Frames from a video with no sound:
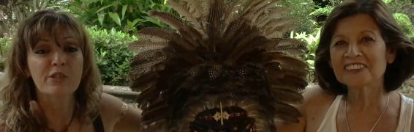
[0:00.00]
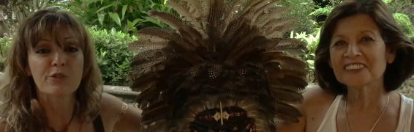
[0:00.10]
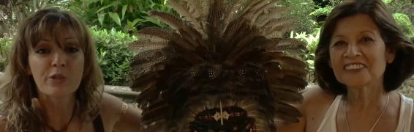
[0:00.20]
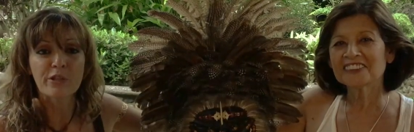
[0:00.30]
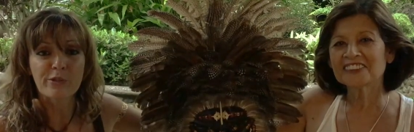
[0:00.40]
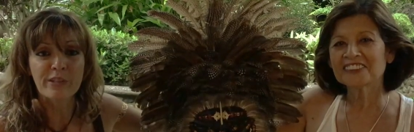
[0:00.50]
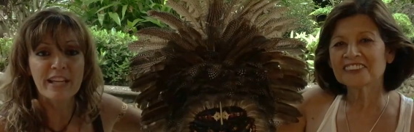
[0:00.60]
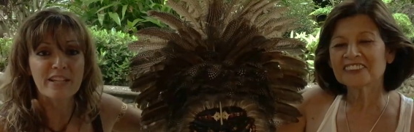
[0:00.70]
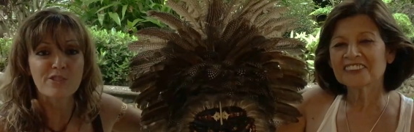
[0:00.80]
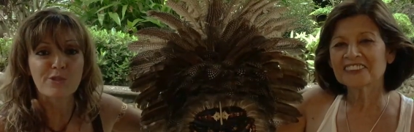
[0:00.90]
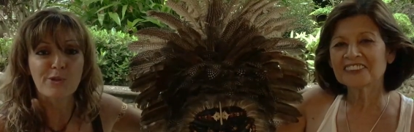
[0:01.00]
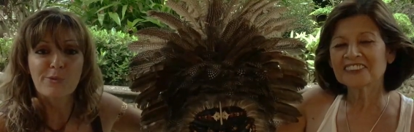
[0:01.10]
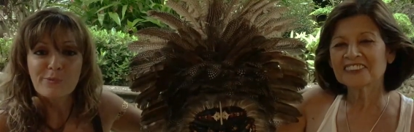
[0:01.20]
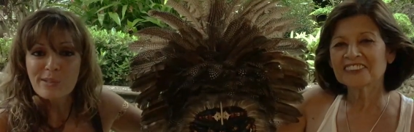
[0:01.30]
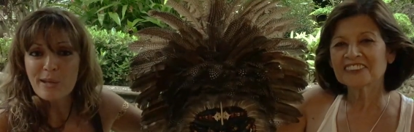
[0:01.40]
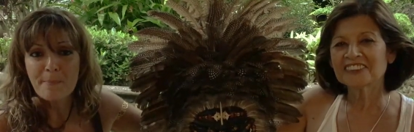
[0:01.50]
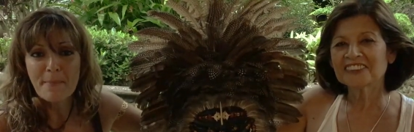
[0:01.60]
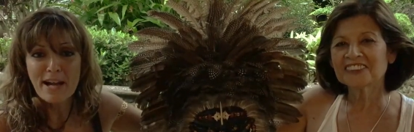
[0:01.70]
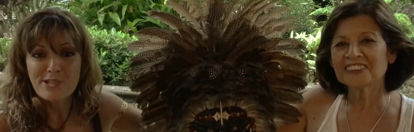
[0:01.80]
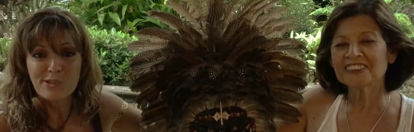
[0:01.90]
Speaker 1: you can create your own
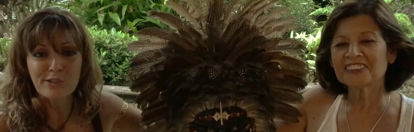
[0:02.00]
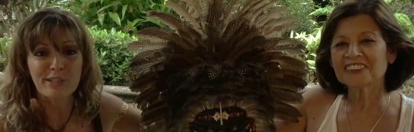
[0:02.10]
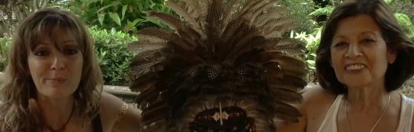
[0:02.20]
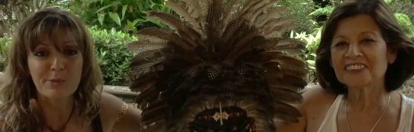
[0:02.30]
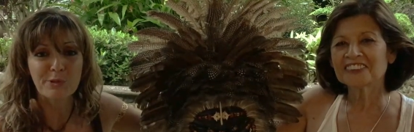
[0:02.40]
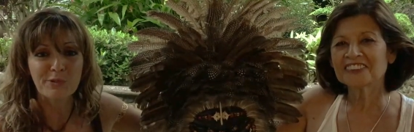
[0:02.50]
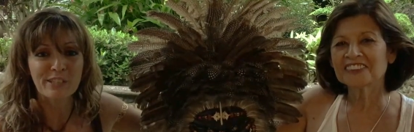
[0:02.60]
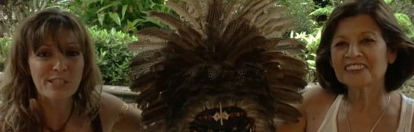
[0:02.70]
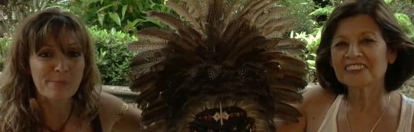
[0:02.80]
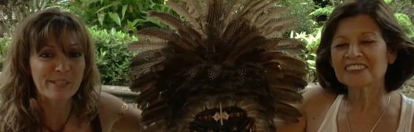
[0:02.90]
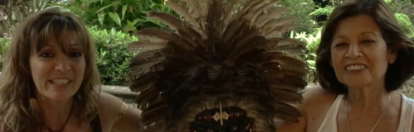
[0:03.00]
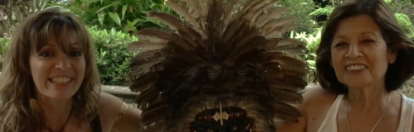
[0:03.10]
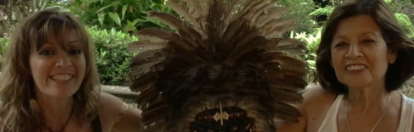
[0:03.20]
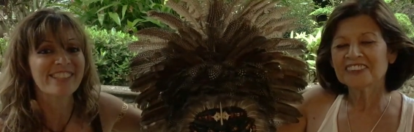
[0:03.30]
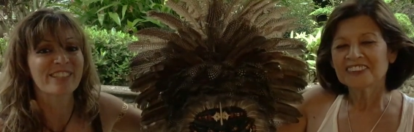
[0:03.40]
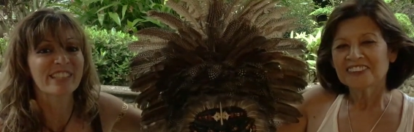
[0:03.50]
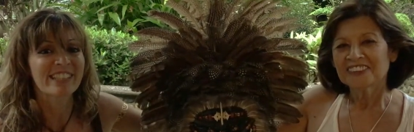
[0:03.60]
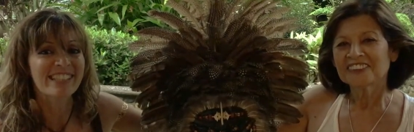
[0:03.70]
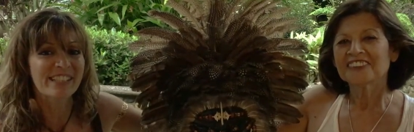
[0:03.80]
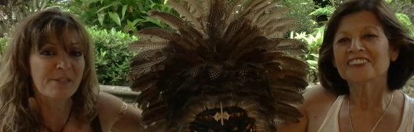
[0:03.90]
magical and beautiful experience here at the
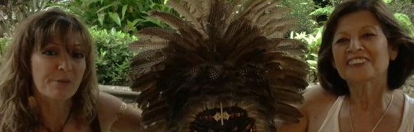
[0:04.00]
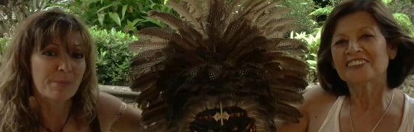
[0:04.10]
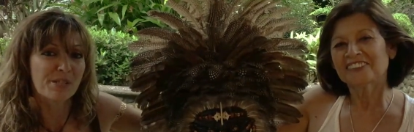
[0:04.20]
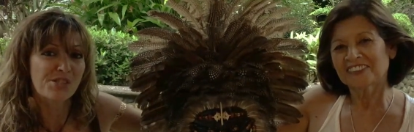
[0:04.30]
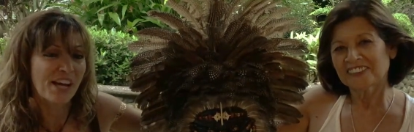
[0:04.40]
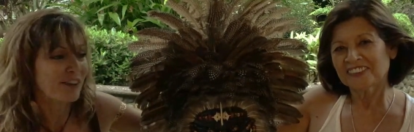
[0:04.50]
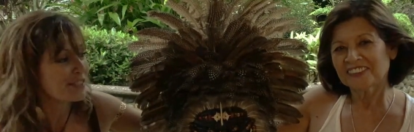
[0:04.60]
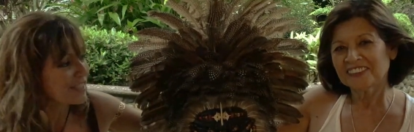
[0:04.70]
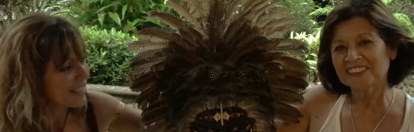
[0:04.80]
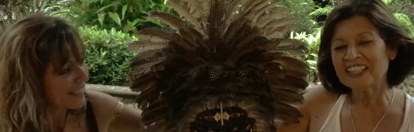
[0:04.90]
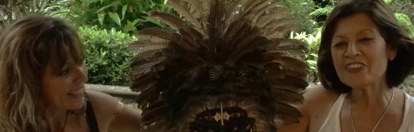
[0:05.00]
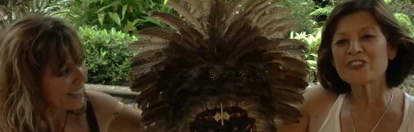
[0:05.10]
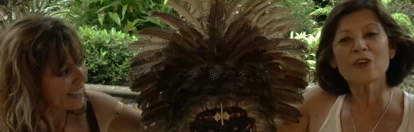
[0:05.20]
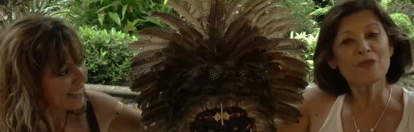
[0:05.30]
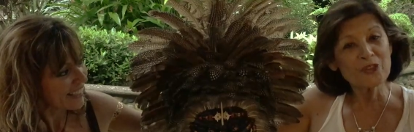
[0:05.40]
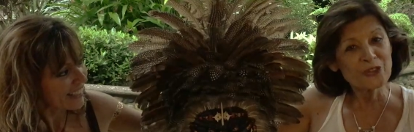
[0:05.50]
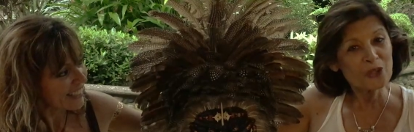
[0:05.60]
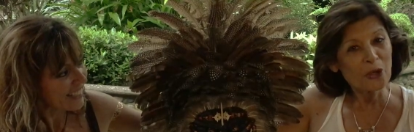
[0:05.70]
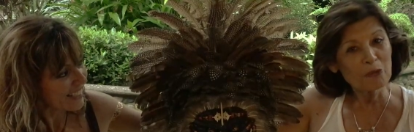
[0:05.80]
Discovery Beach House.
Speaker 2: Yes, so visit our